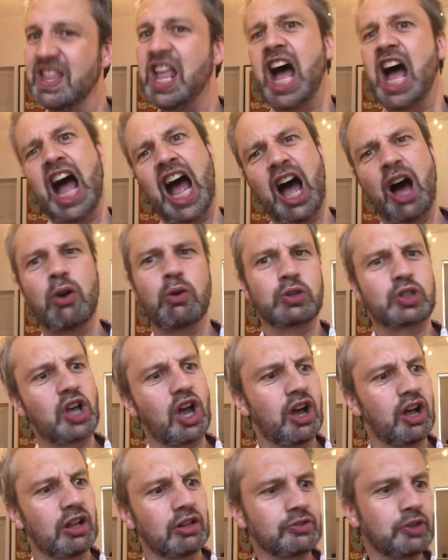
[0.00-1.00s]
Now,
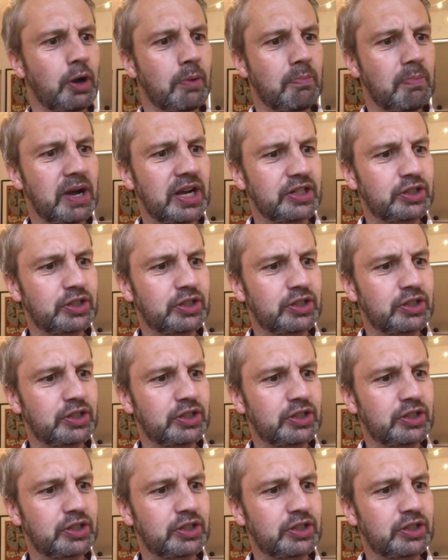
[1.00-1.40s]
girl number